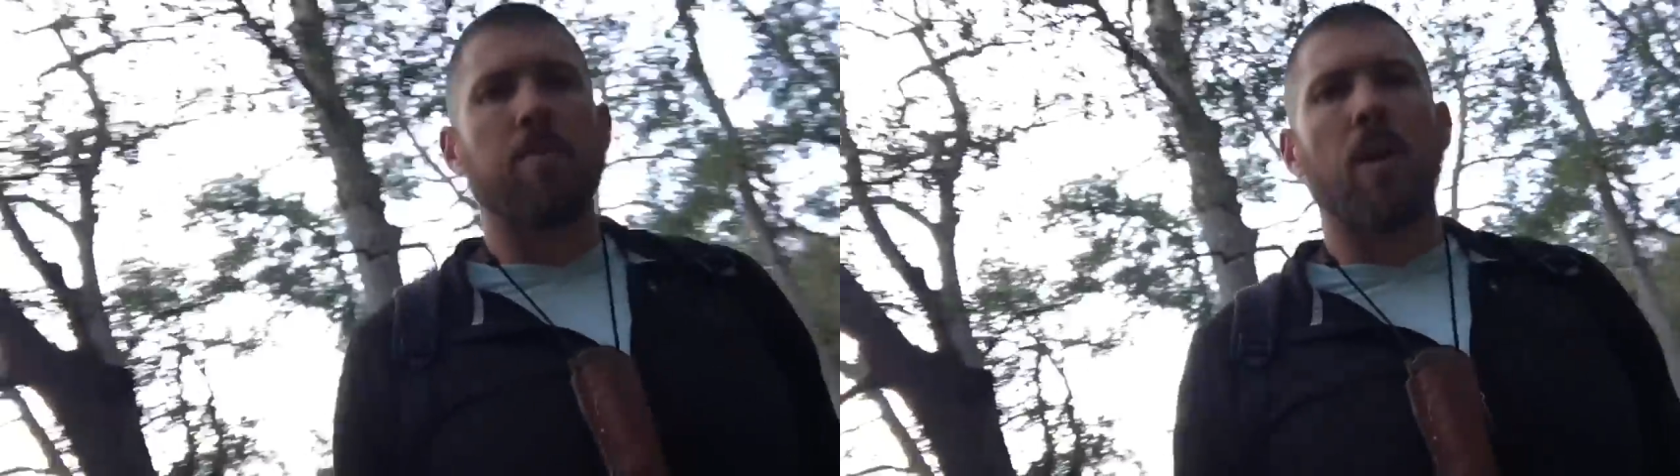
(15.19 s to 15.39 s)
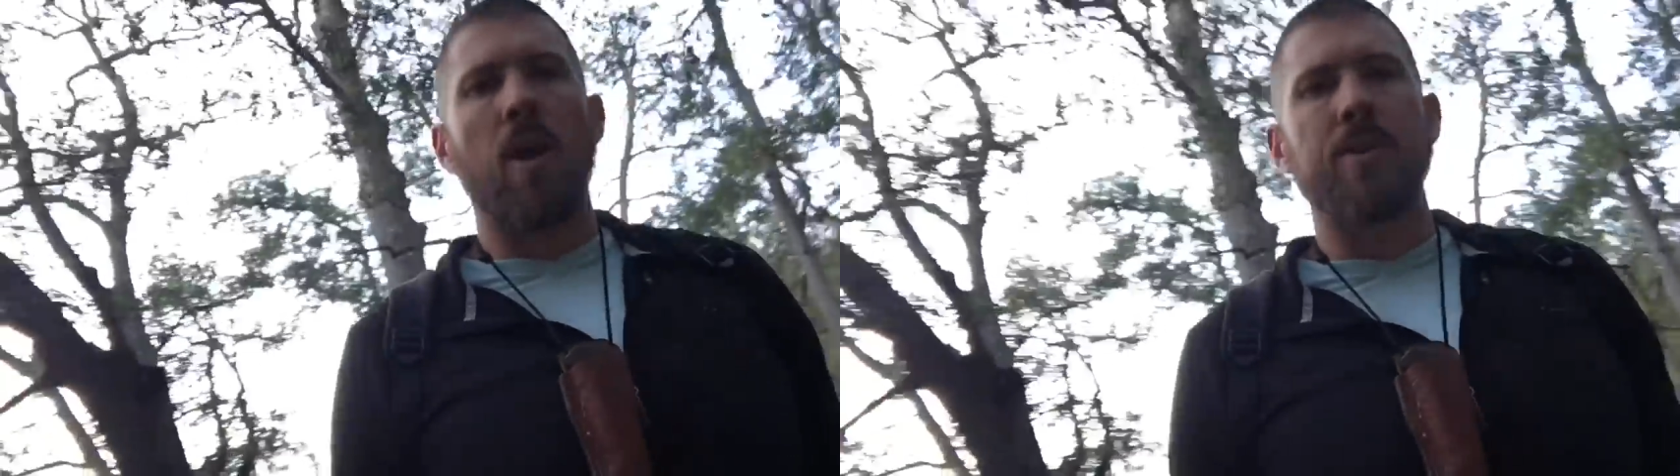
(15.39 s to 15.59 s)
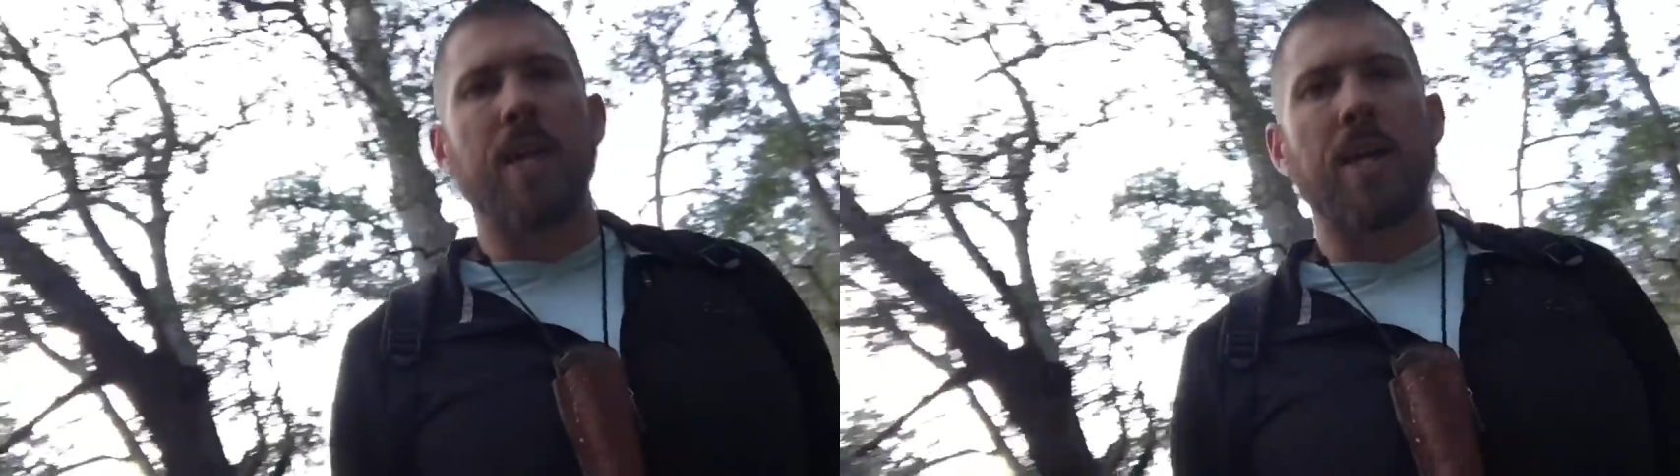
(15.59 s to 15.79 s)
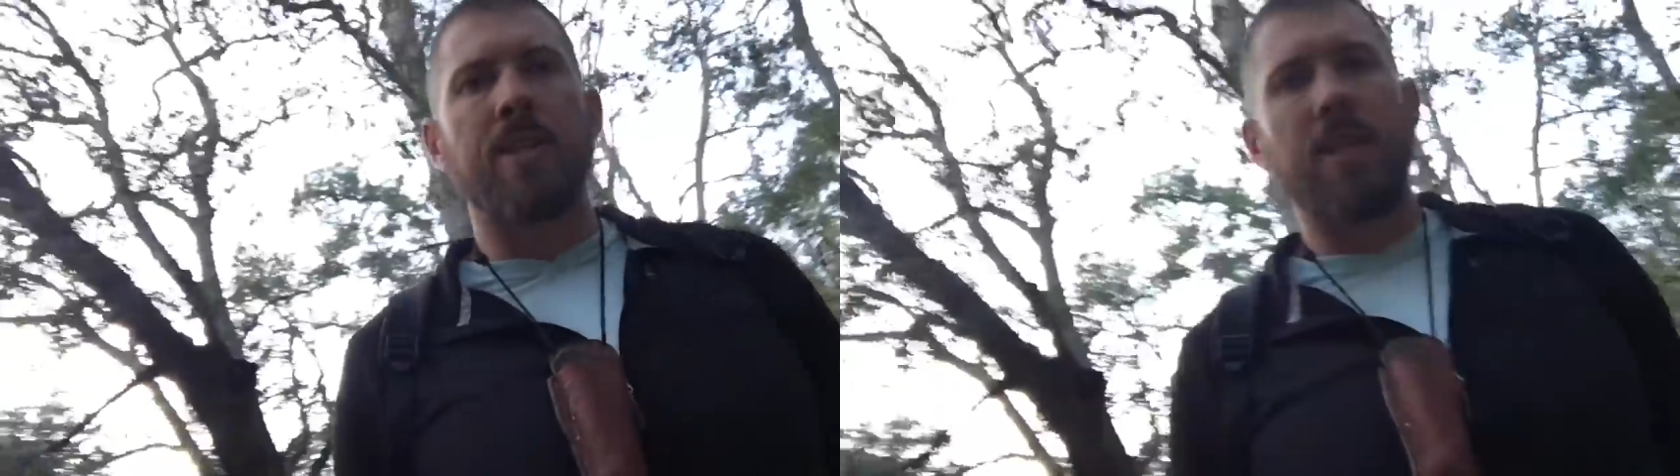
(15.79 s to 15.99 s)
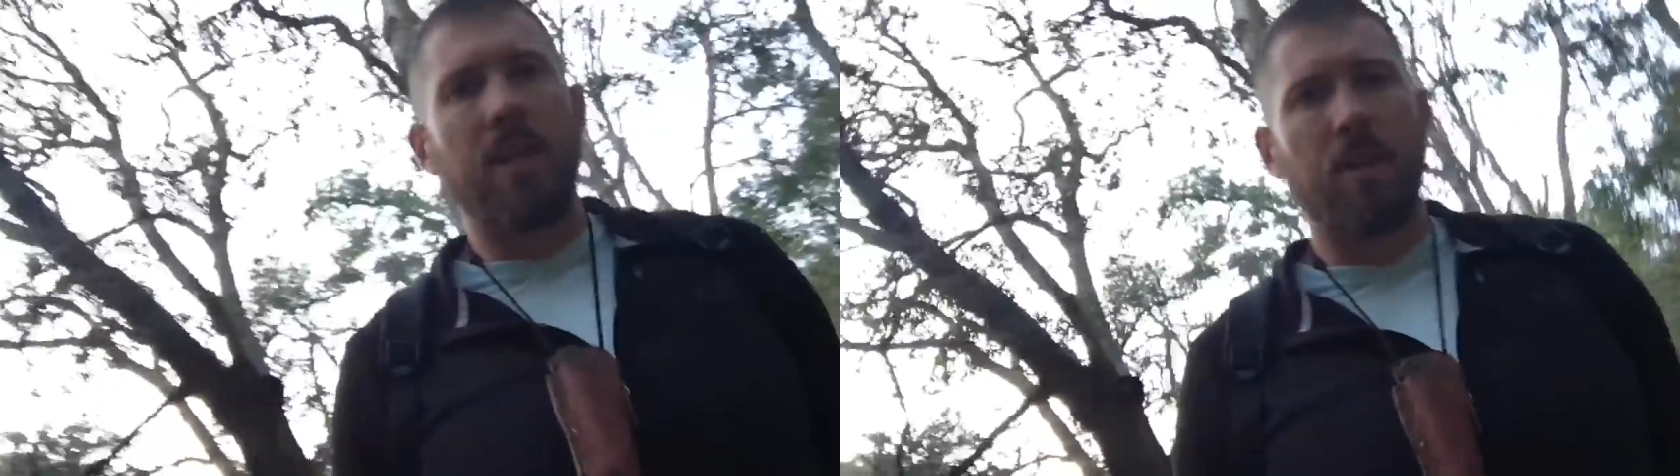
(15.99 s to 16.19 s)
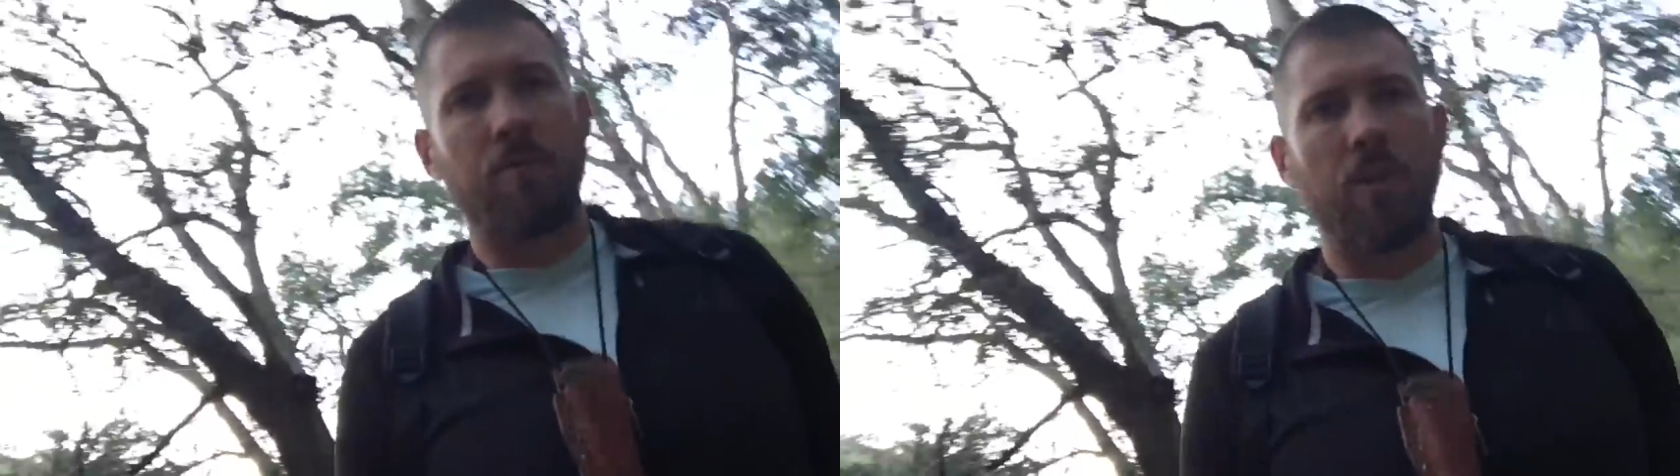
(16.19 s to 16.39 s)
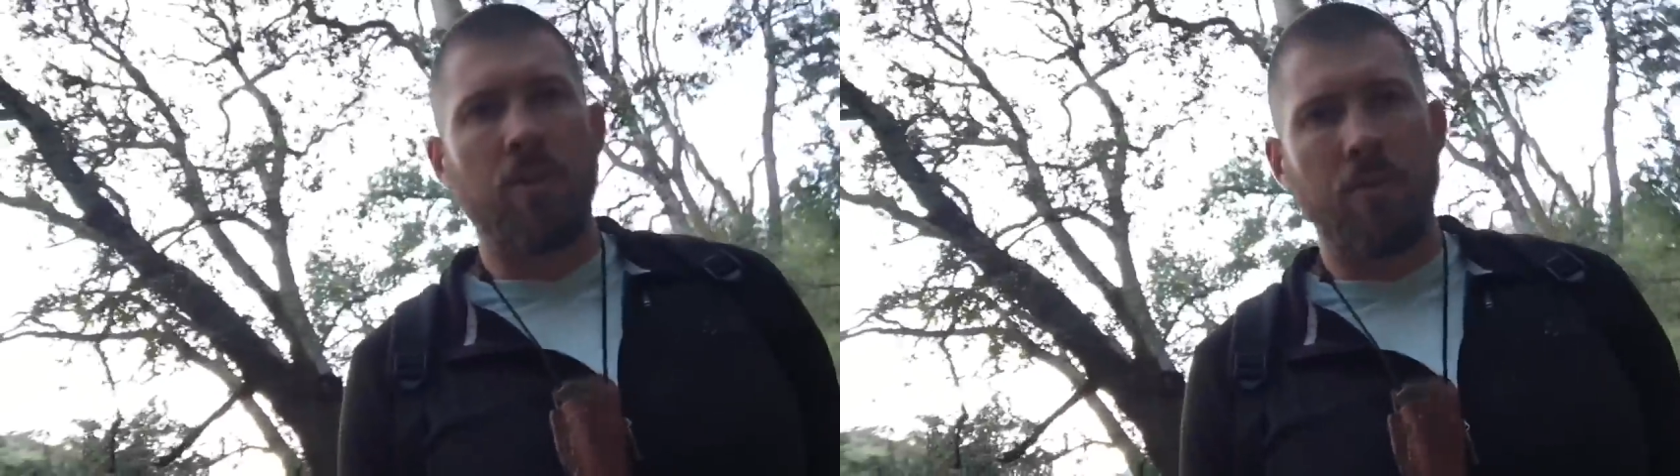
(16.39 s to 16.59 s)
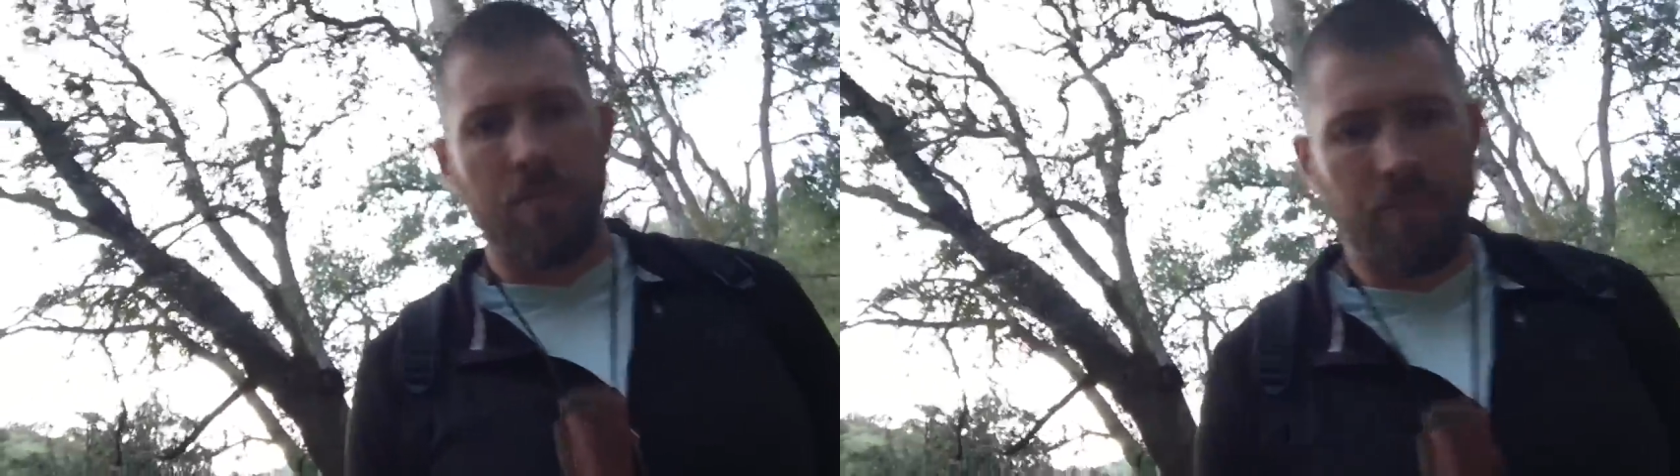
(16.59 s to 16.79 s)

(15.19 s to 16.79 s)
of plant ID for you.